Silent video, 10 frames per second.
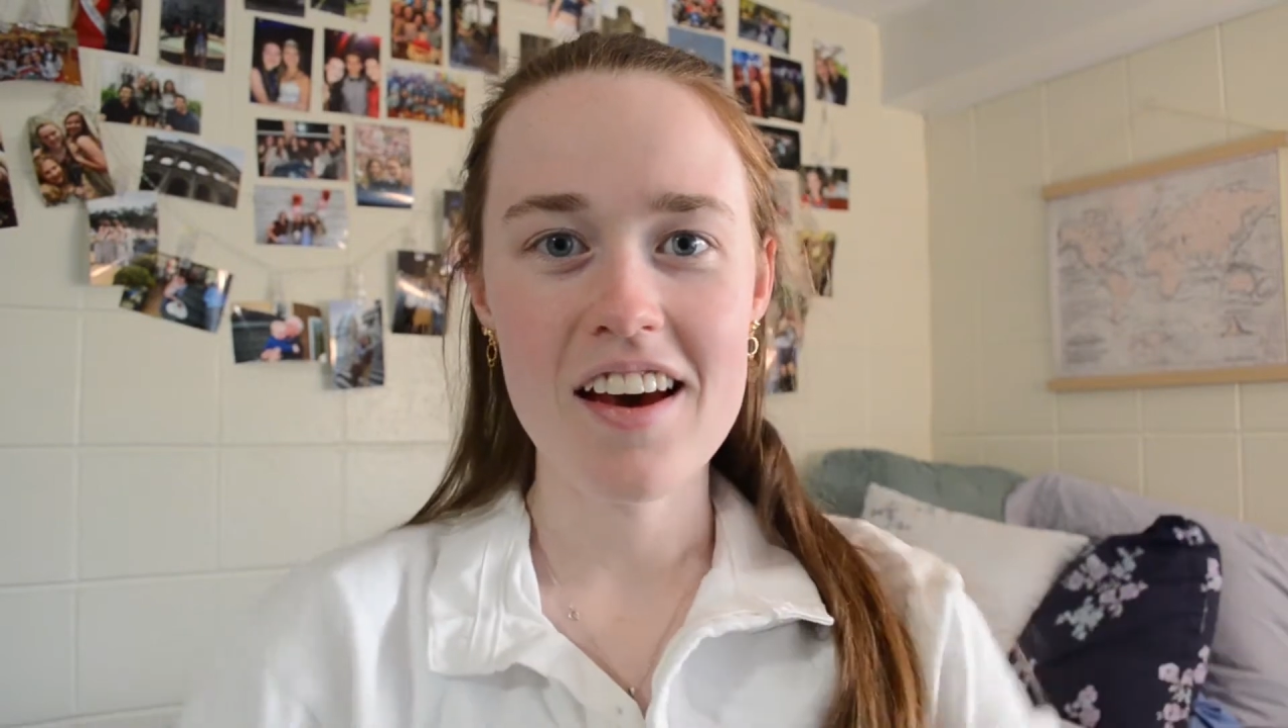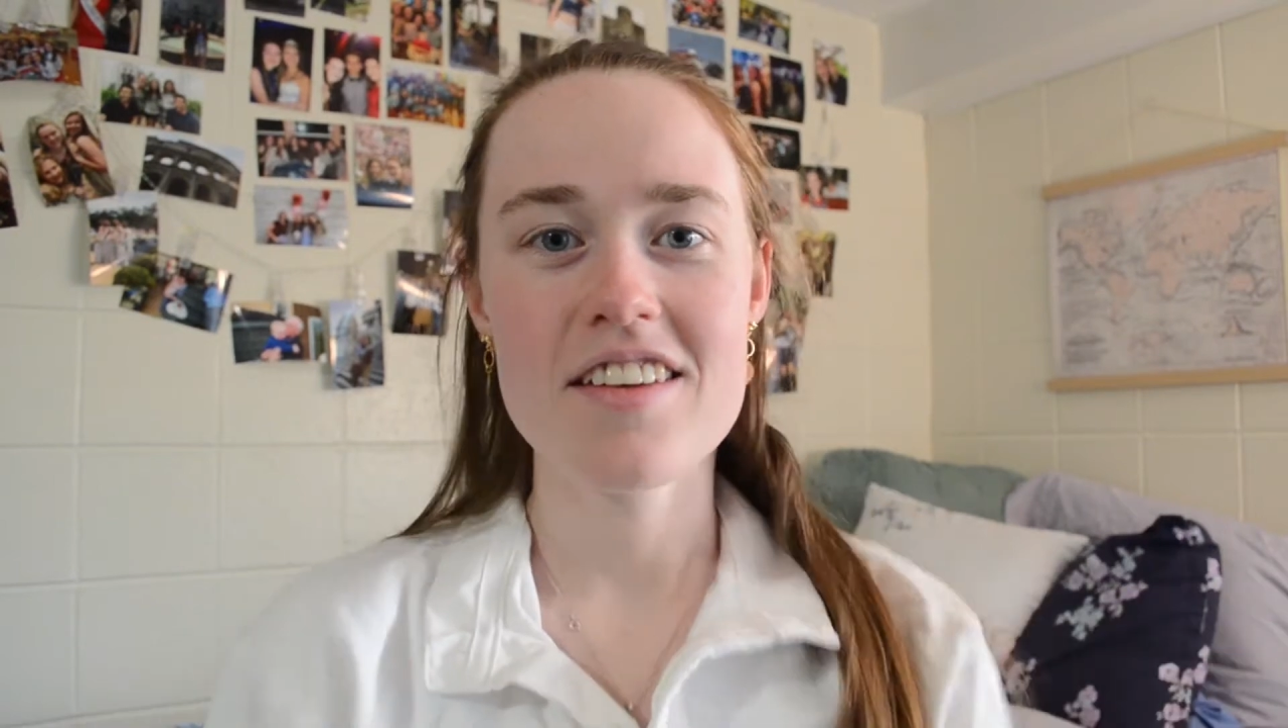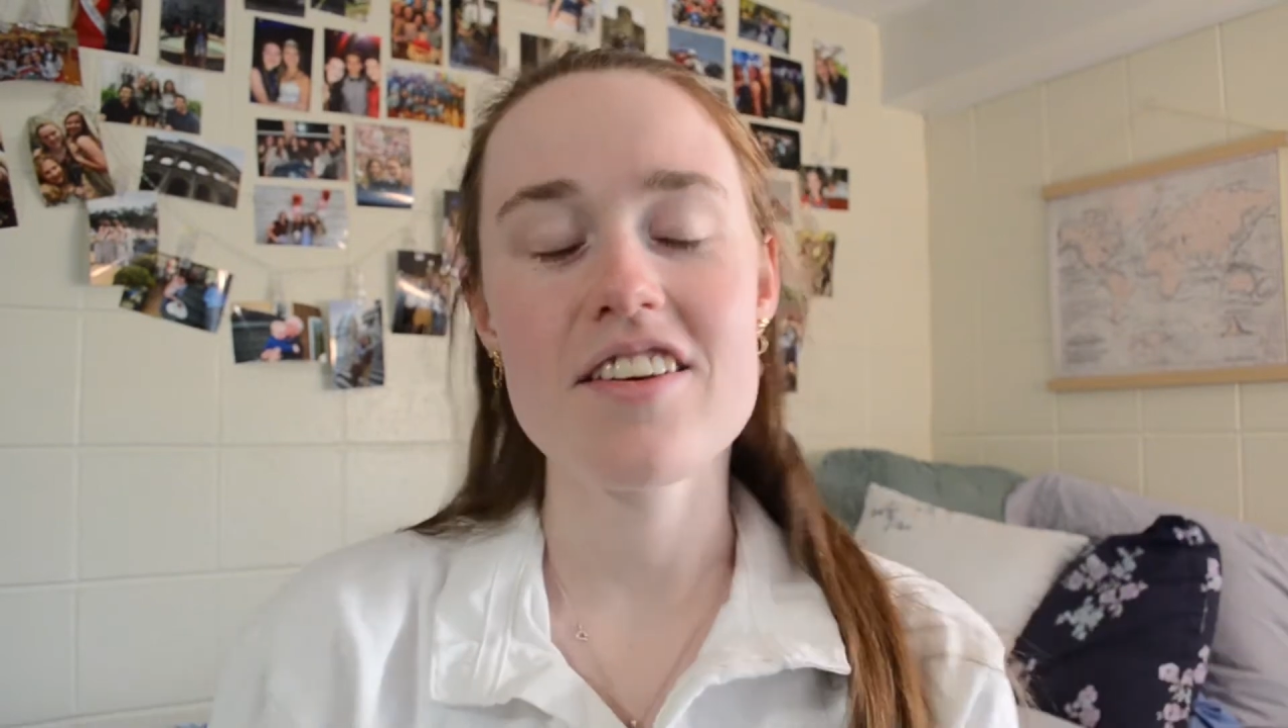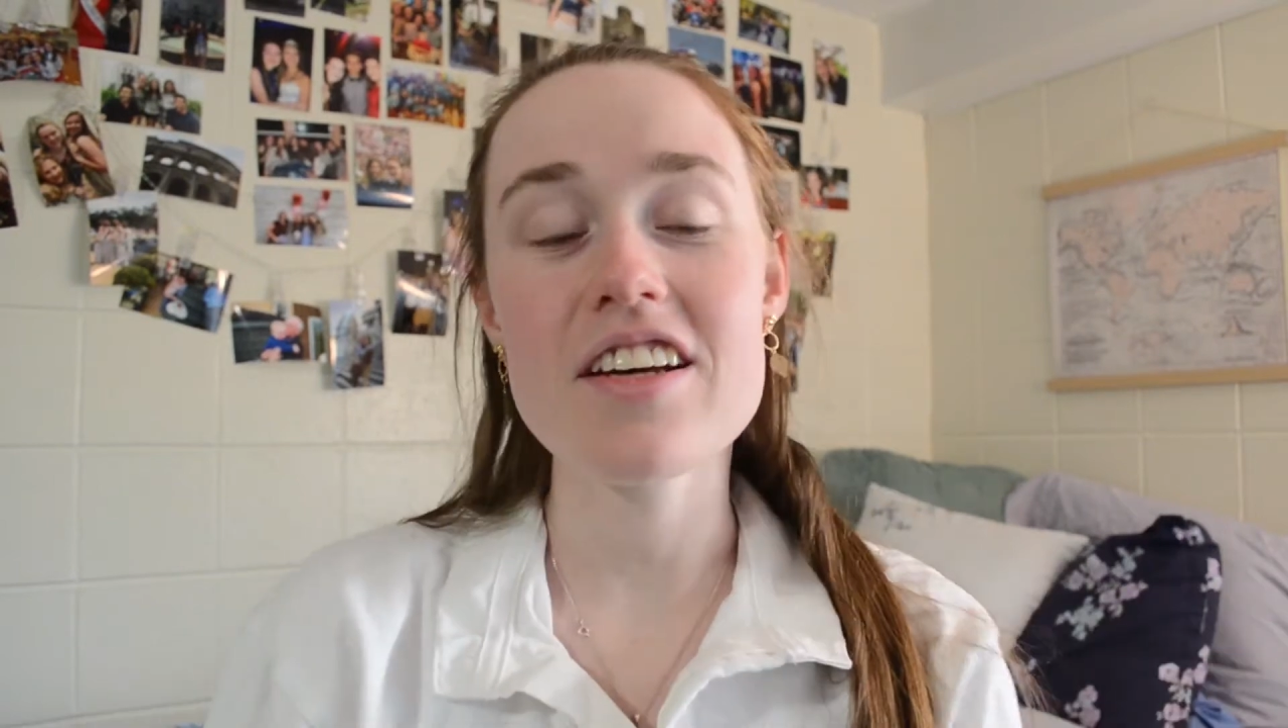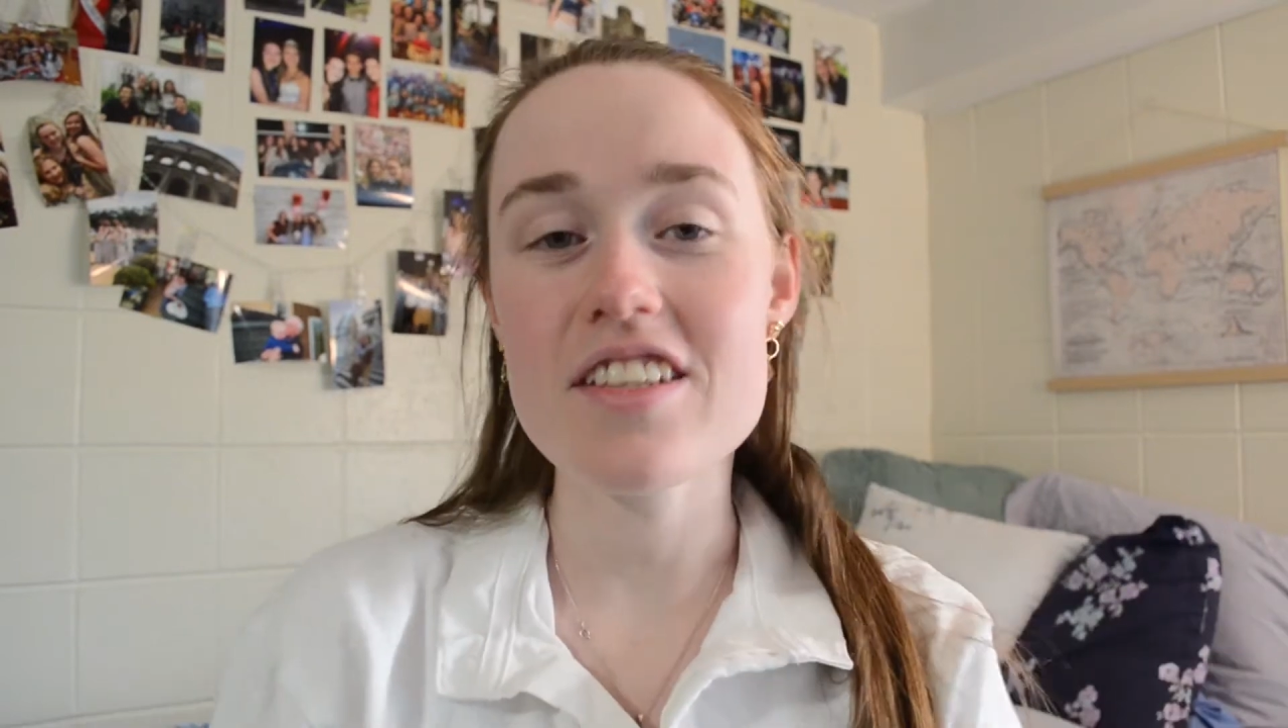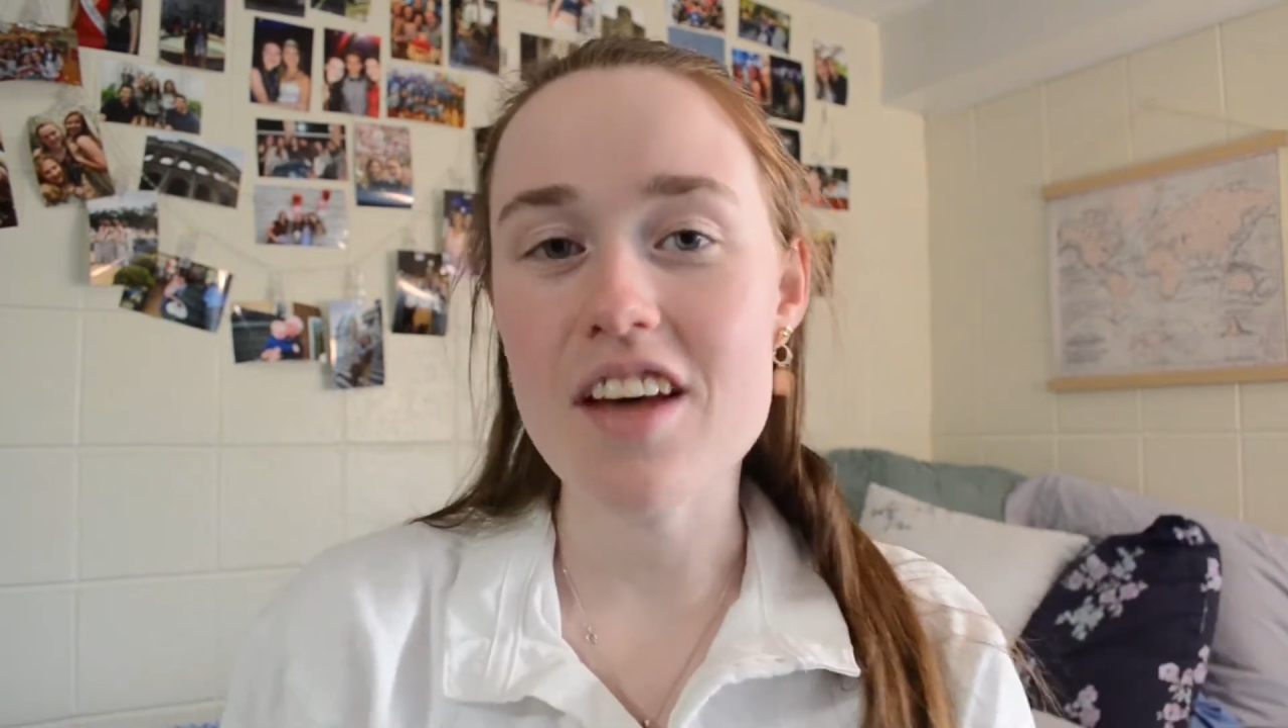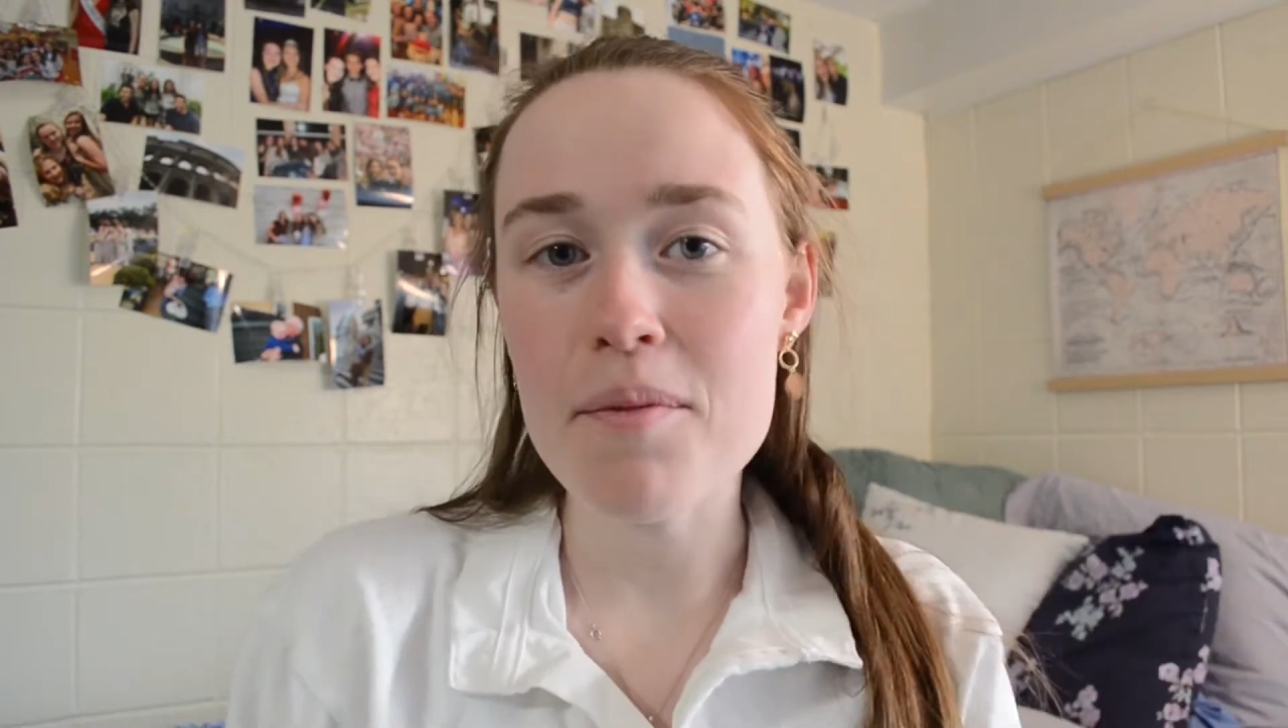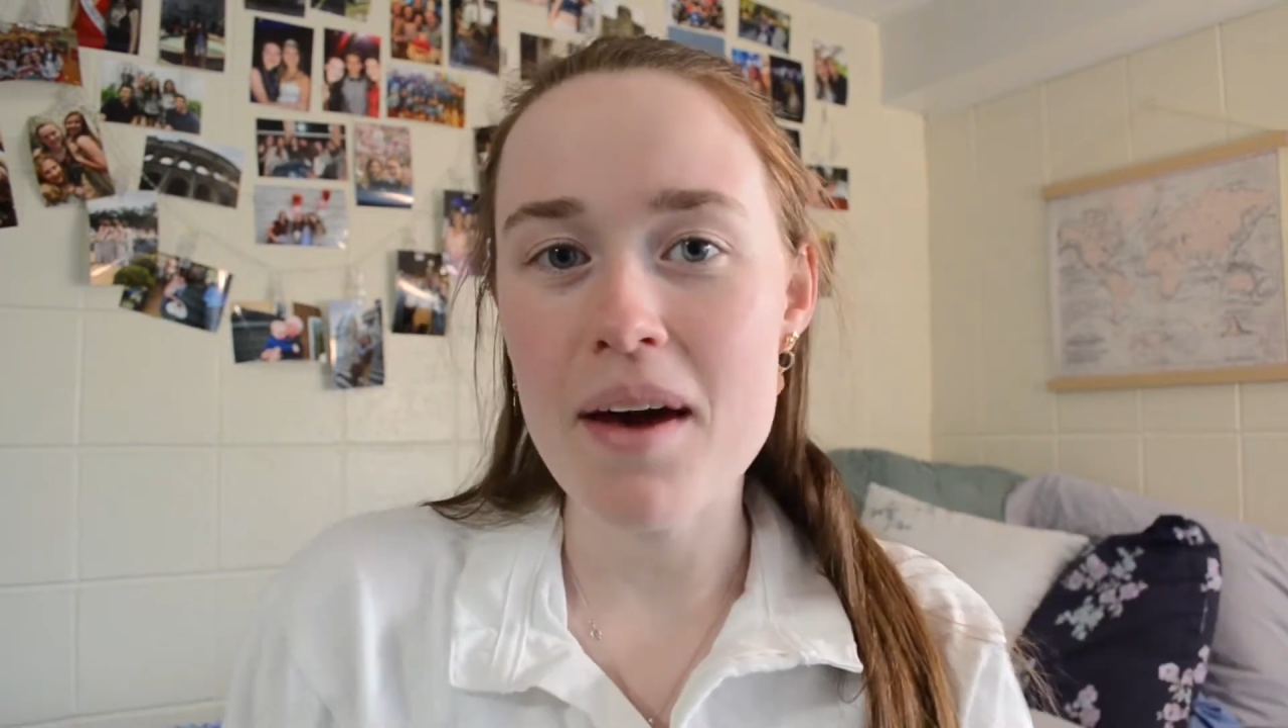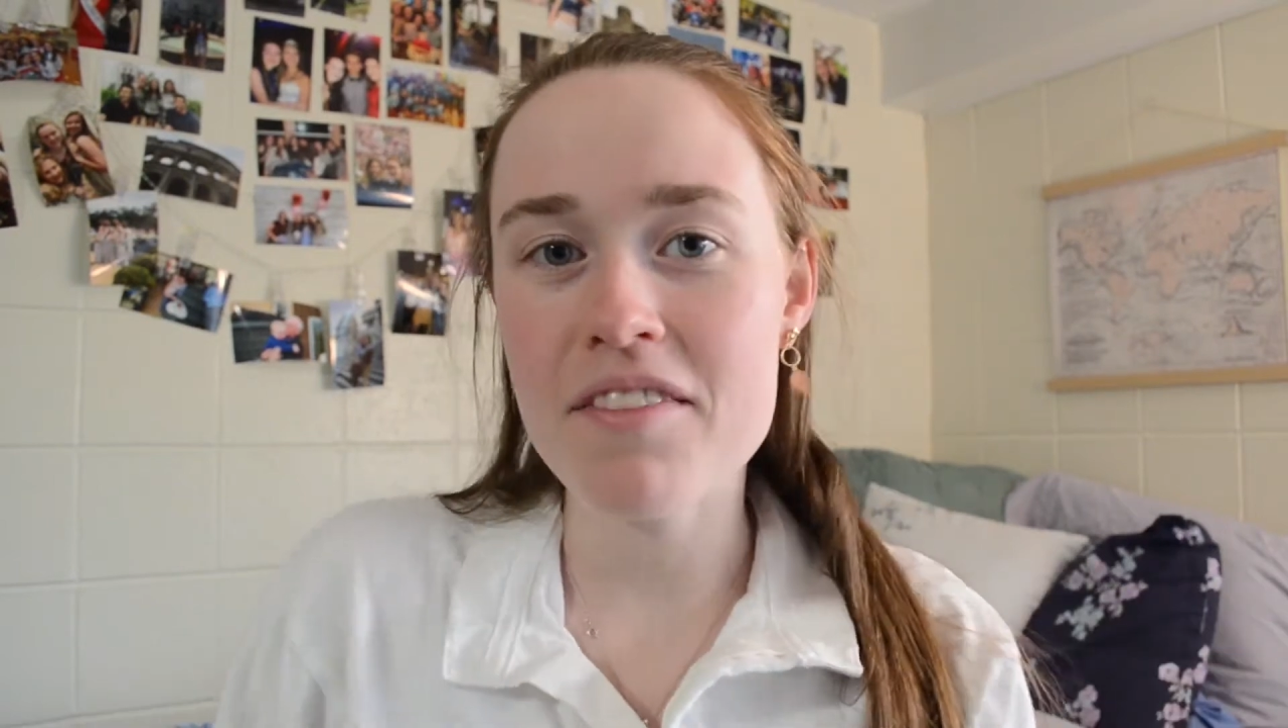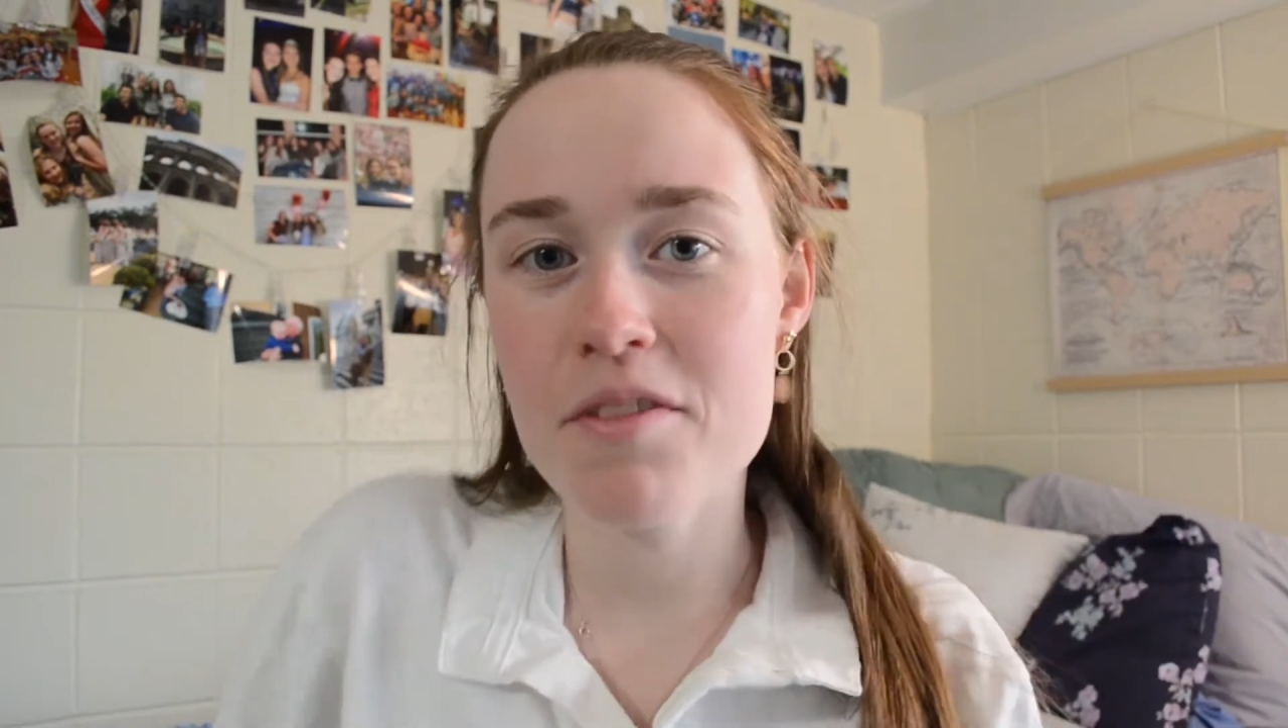So I just
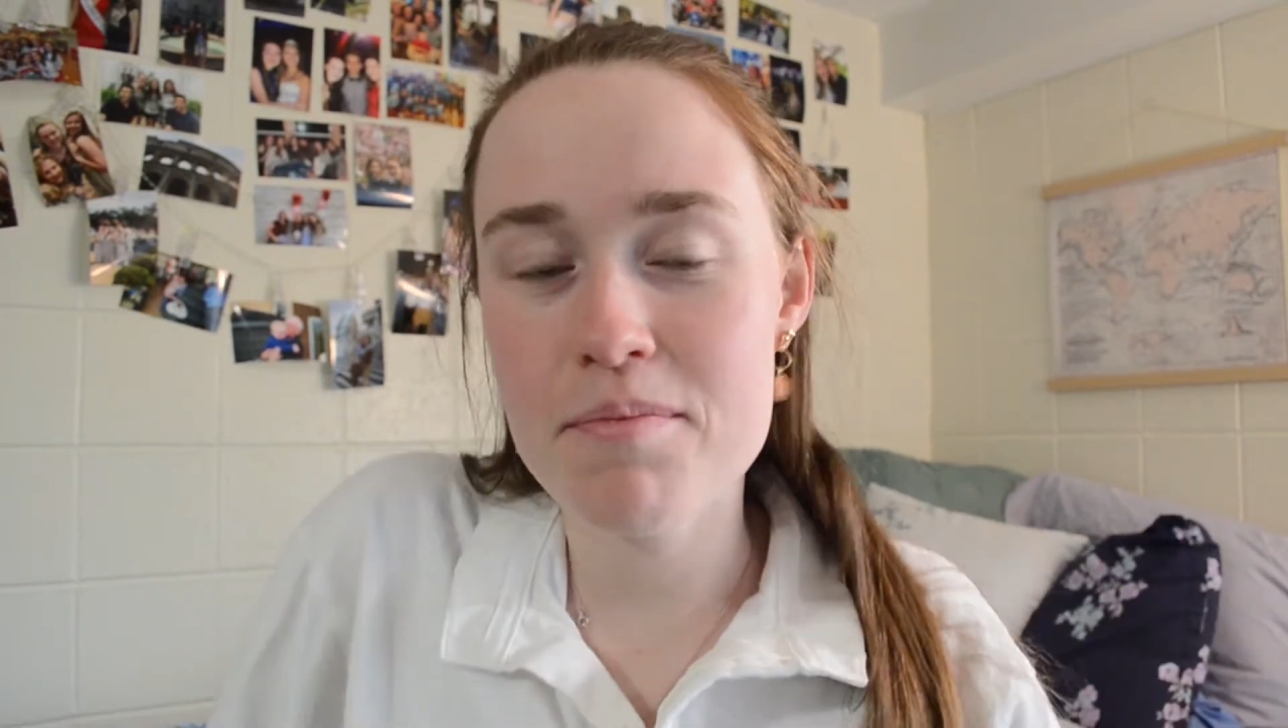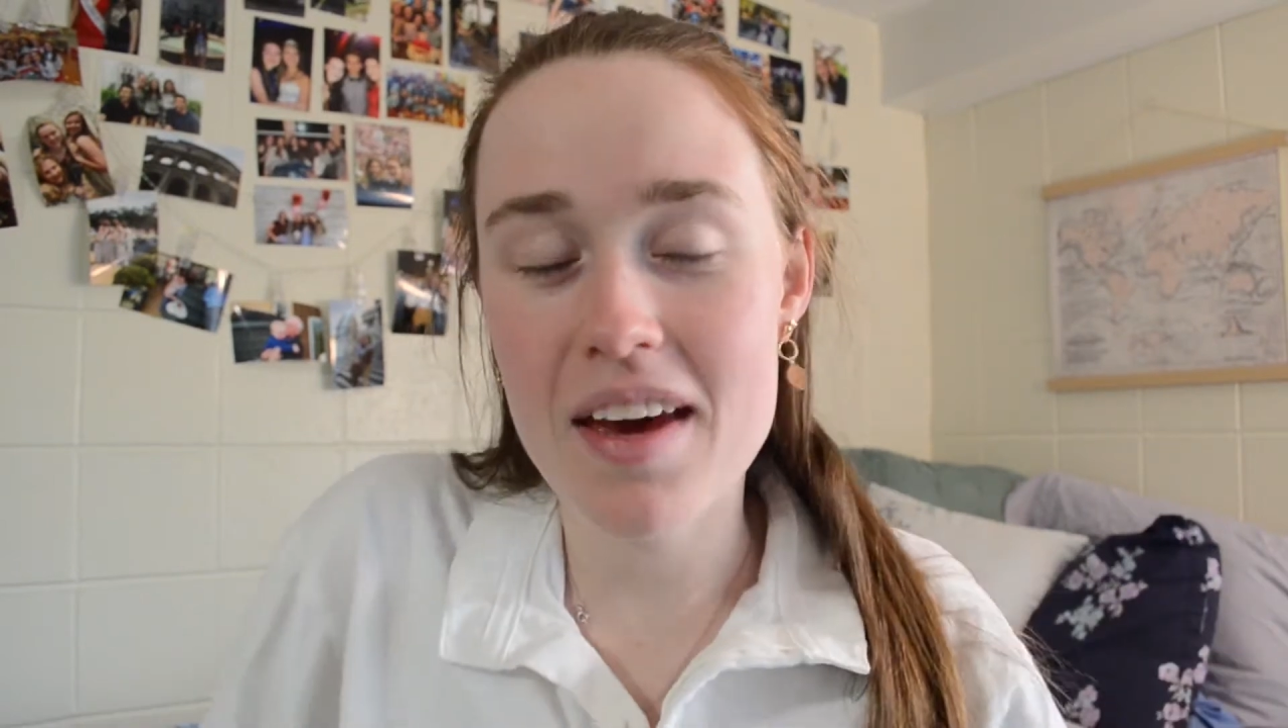got back from